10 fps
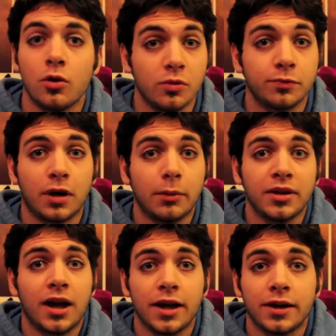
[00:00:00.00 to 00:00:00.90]
who was
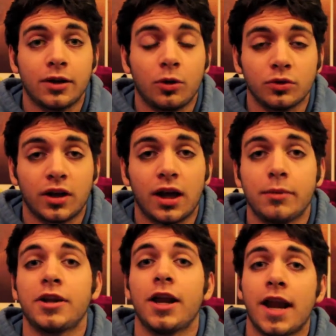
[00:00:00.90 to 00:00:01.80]
probably high the whole
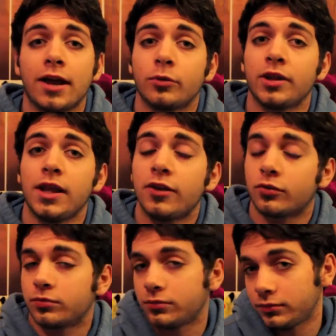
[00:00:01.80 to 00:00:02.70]
time, and Anne Hathaway
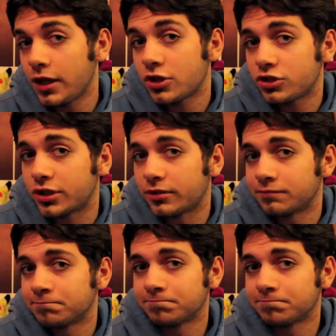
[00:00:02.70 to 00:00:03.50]
last year.